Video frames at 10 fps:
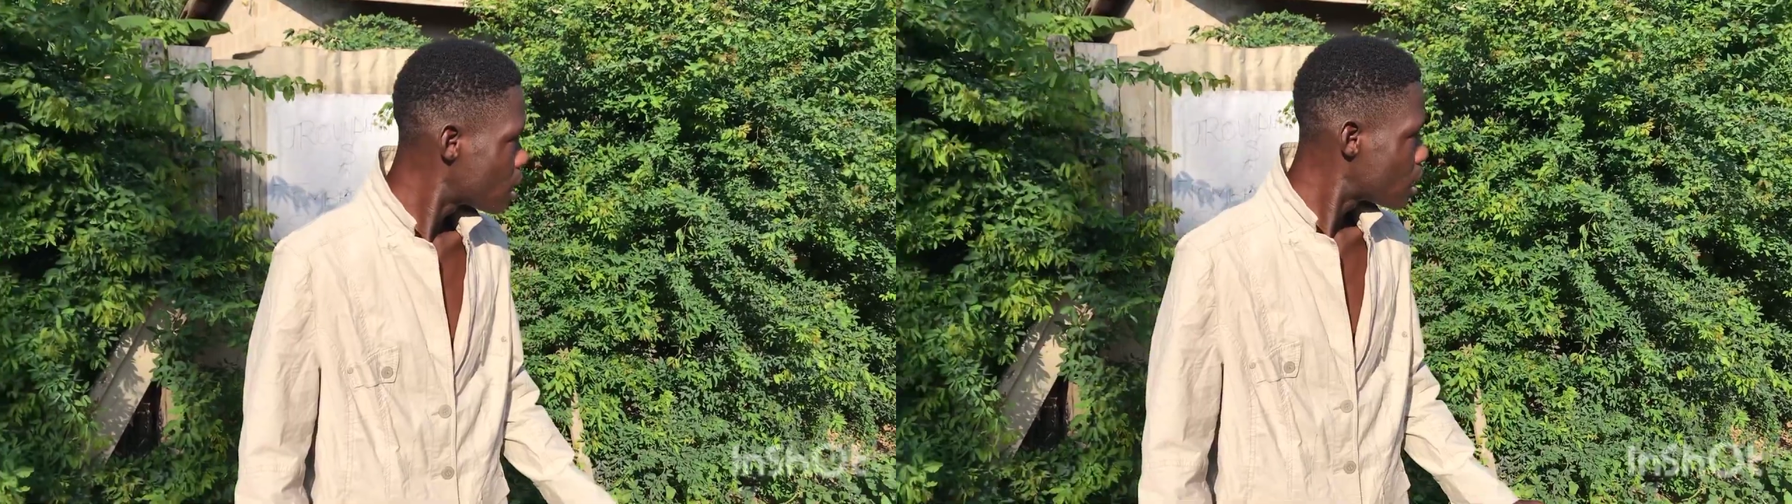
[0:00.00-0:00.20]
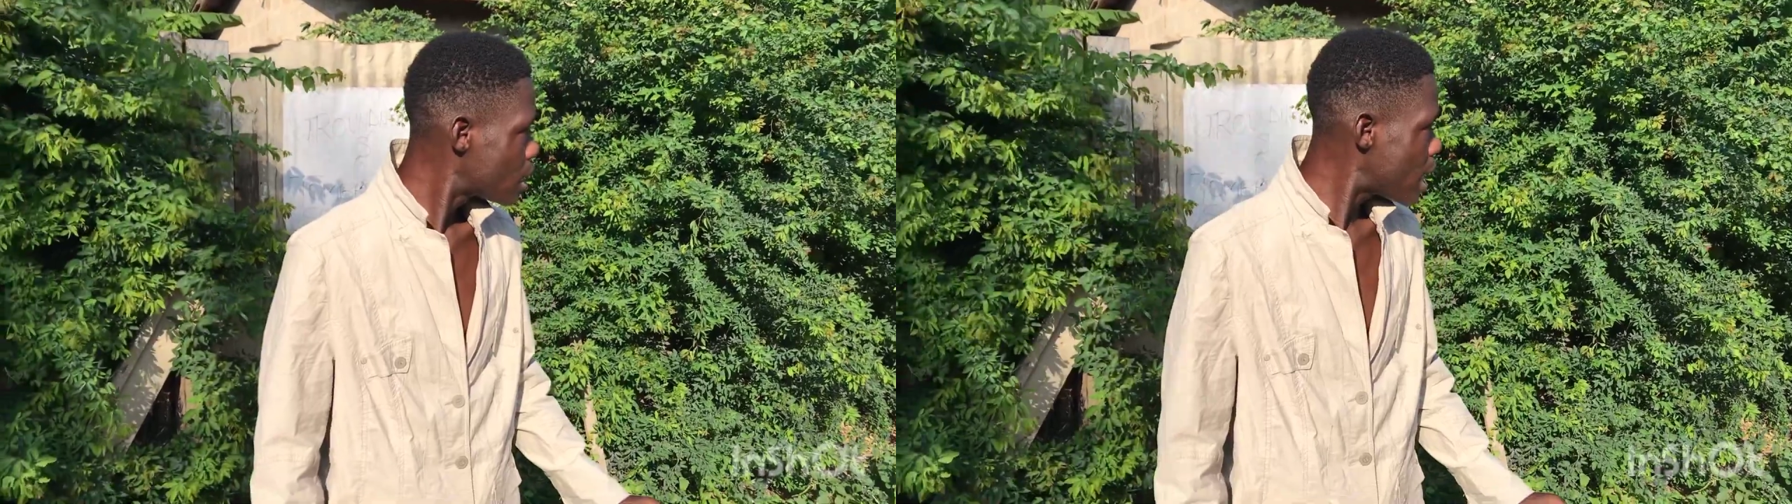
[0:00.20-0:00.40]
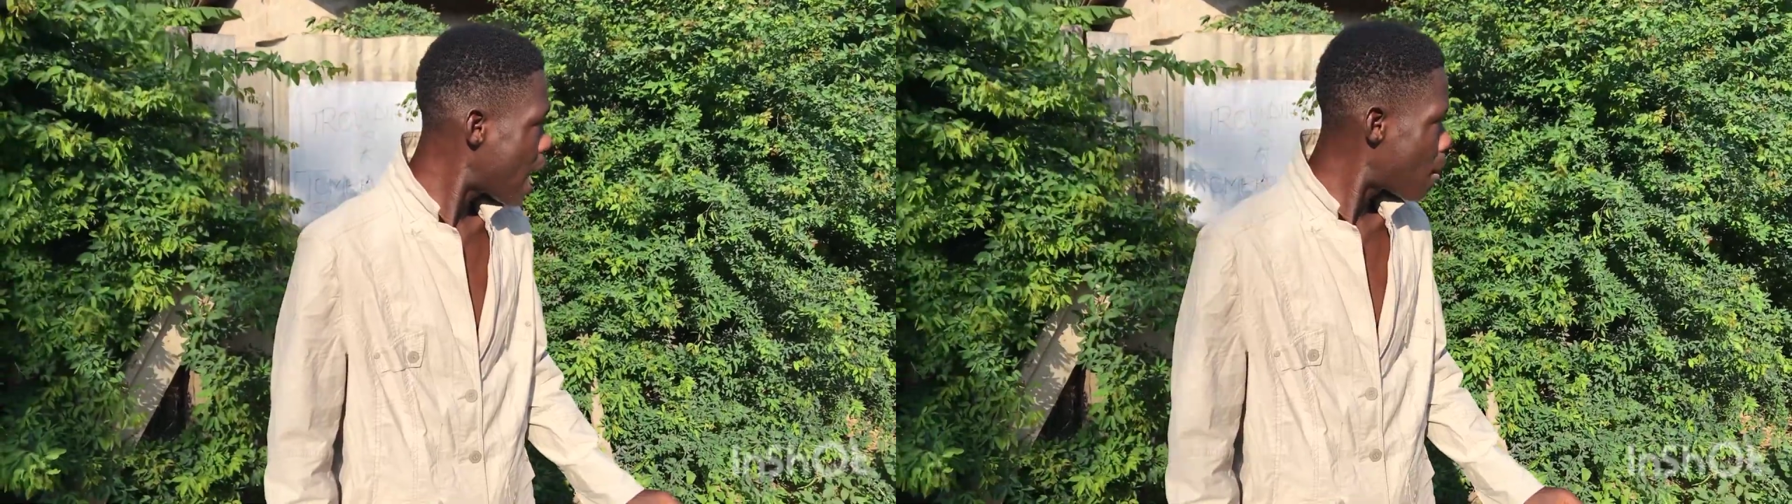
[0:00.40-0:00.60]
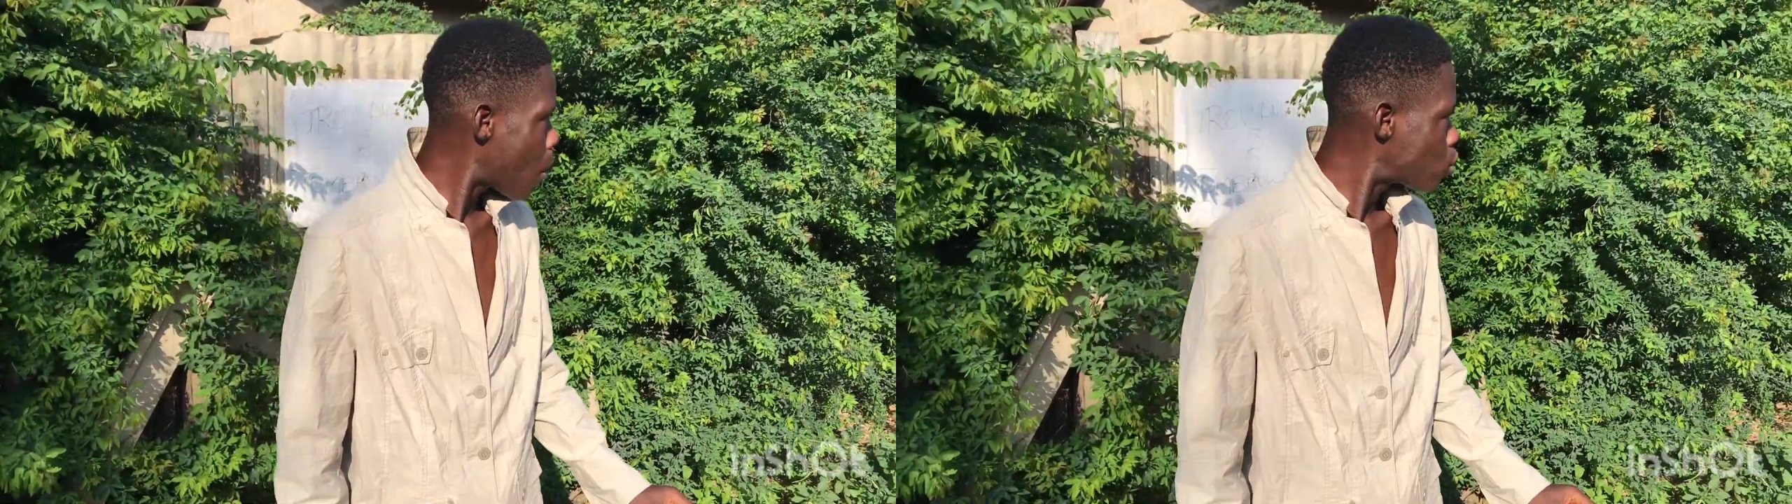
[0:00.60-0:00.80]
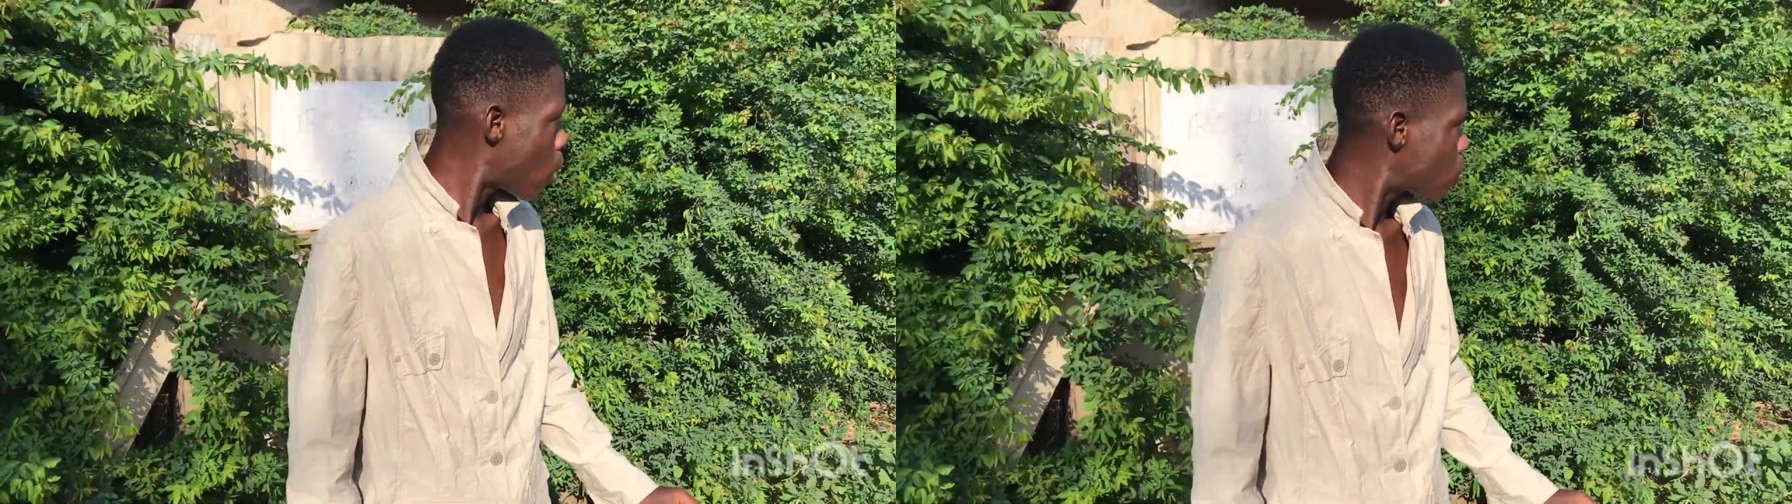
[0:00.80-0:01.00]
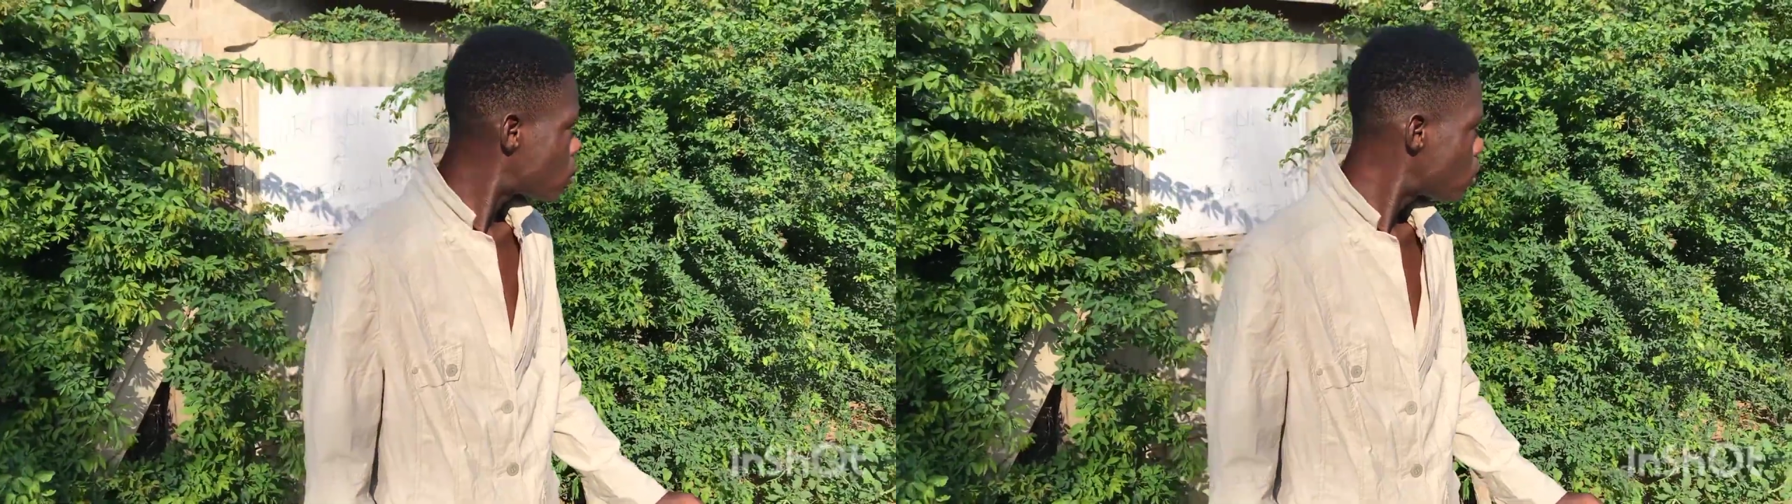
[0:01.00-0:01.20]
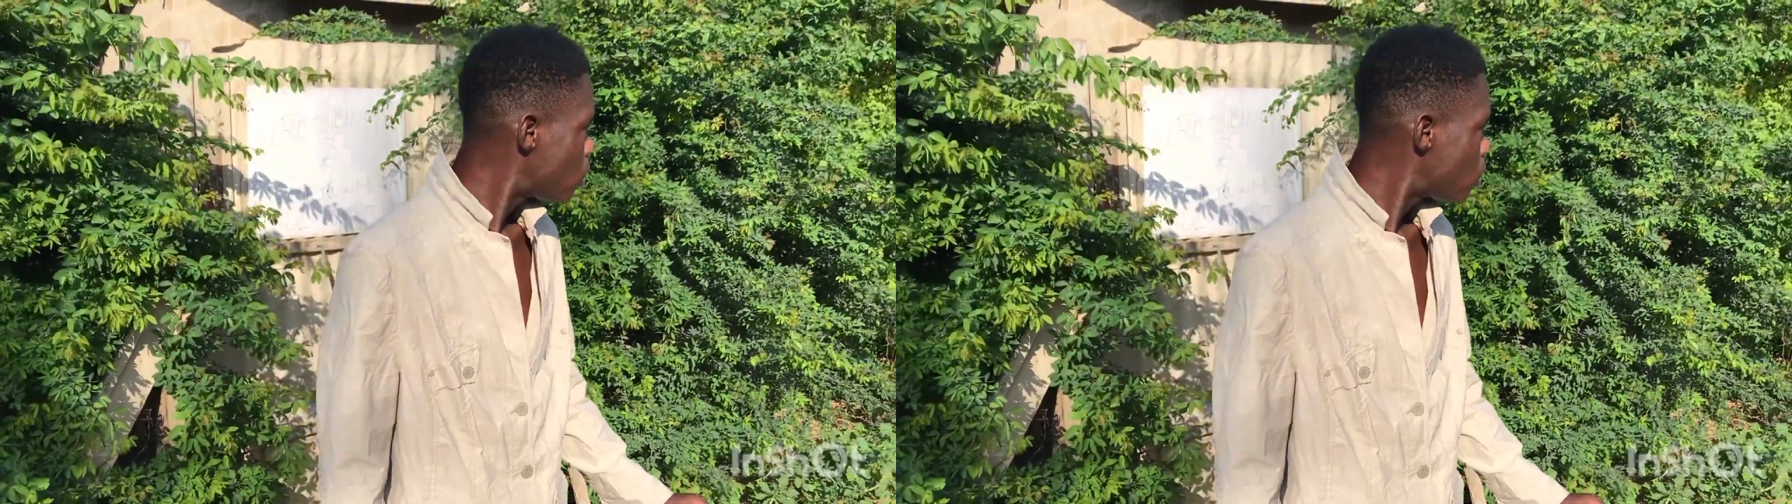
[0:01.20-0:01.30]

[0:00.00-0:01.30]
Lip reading: See her bottles.